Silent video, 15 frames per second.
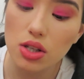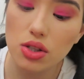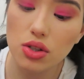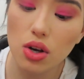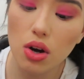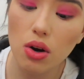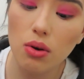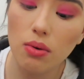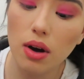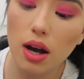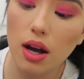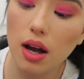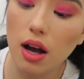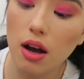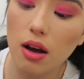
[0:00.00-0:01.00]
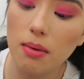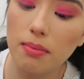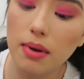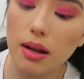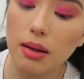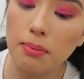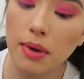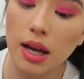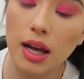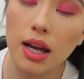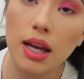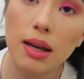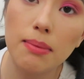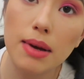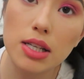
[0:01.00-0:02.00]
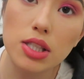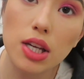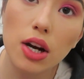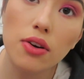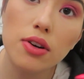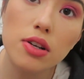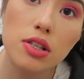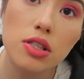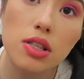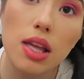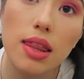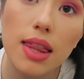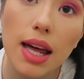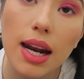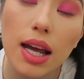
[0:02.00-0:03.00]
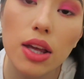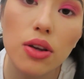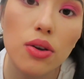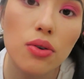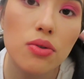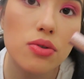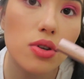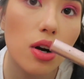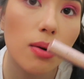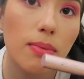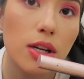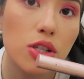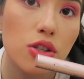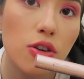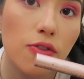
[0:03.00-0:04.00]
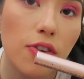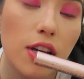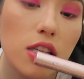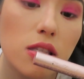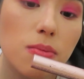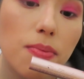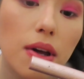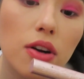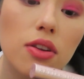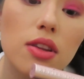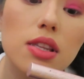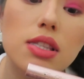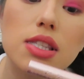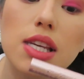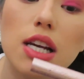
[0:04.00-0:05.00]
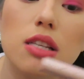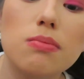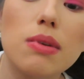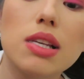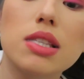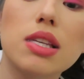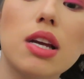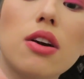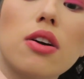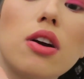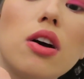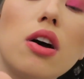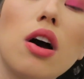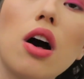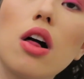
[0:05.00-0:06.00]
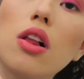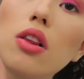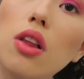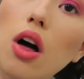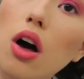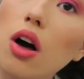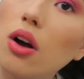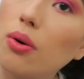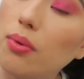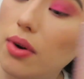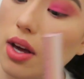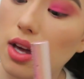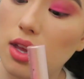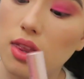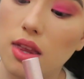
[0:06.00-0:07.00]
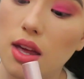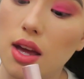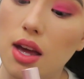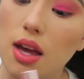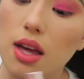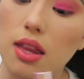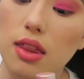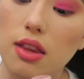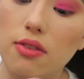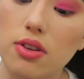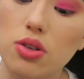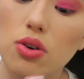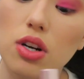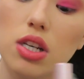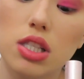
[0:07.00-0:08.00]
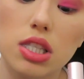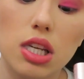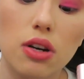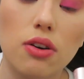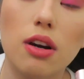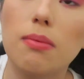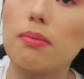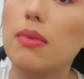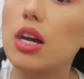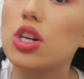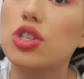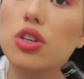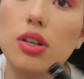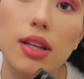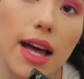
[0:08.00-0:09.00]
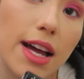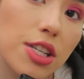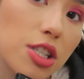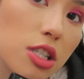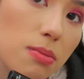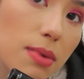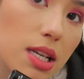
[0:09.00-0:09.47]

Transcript: So my mascaras that I use are my Too Faced Better Than Sex mascara, along with the Victoria's Secret Major Lashes